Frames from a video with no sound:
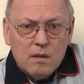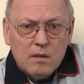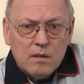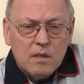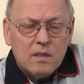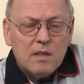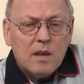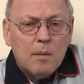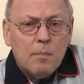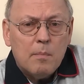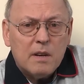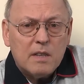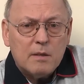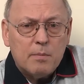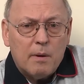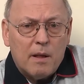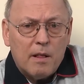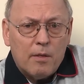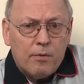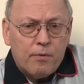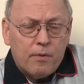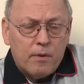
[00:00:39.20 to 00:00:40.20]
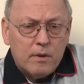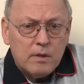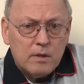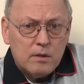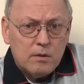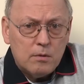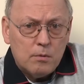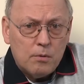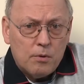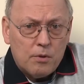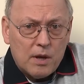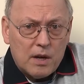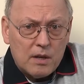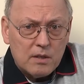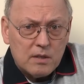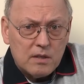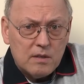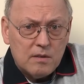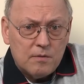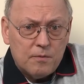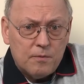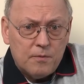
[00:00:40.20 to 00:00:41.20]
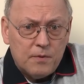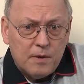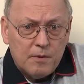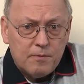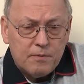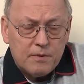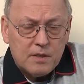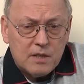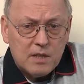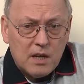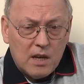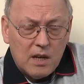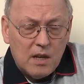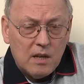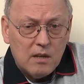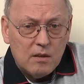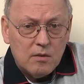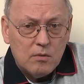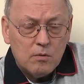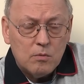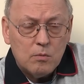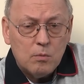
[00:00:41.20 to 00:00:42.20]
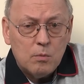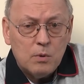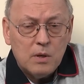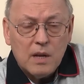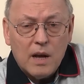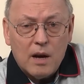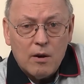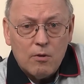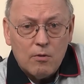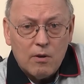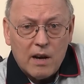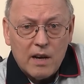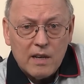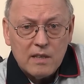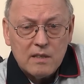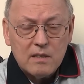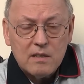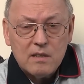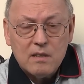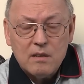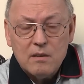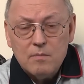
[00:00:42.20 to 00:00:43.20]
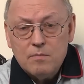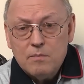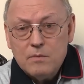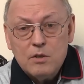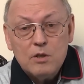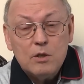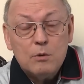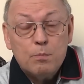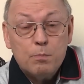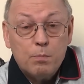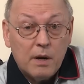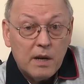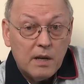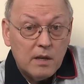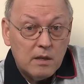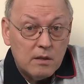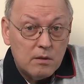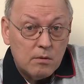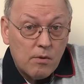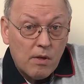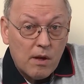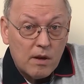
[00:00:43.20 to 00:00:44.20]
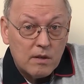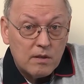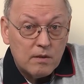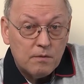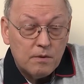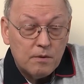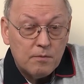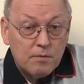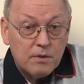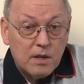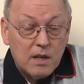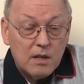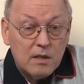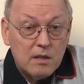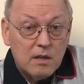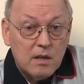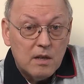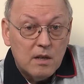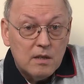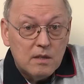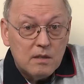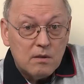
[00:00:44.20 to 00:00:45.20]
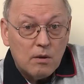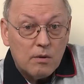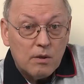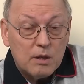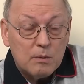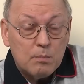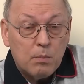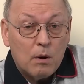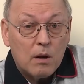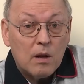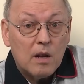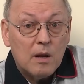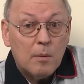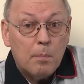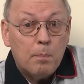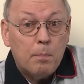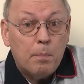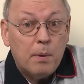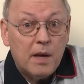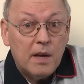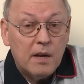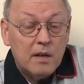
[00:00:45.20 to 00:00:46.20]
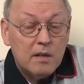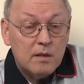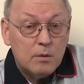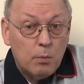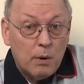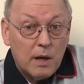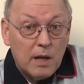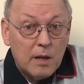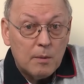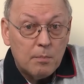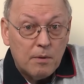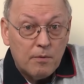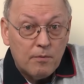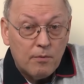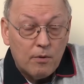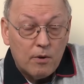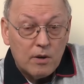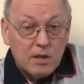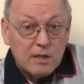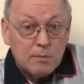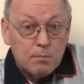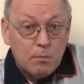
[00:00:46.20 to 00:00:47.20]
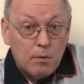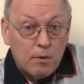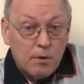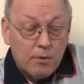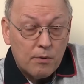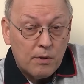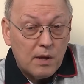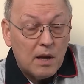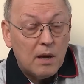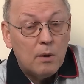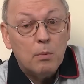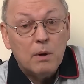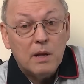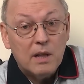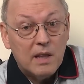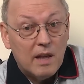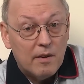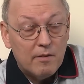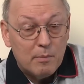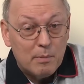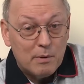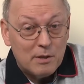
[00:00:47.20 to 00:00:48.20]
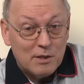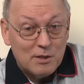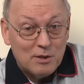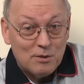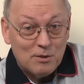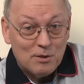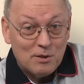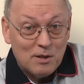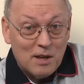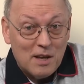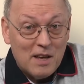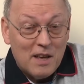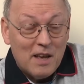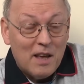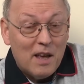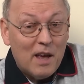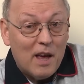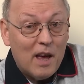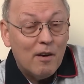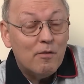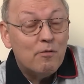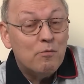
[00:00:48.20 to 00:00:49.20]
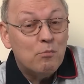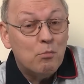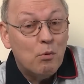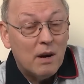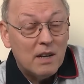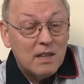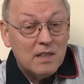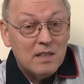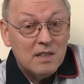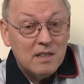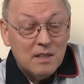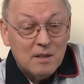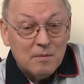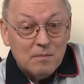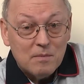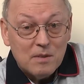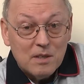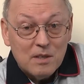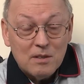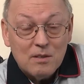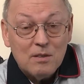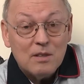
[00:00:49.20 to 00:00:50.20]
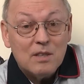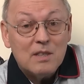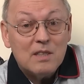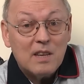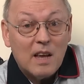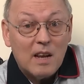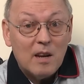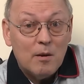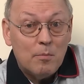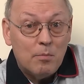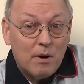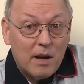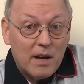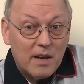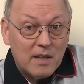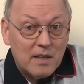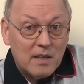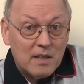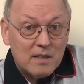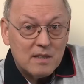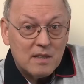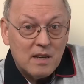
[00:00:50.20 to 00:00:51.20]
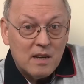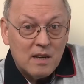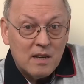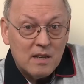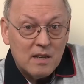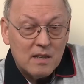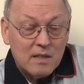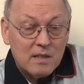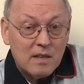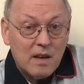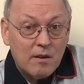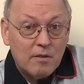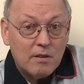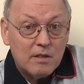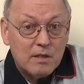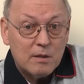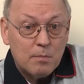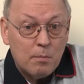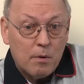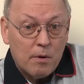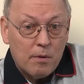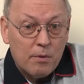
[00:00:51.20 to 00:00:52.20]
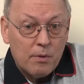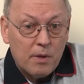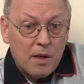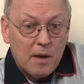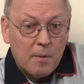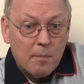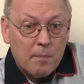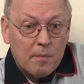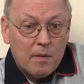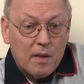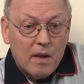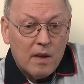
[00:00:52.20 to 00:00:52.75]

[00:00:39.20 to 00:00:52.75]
December 12th, 2015. We now write spring 2015, so this bottle appeared well before his birthday. Well, everybody should have one to celebrate his 100th birthday.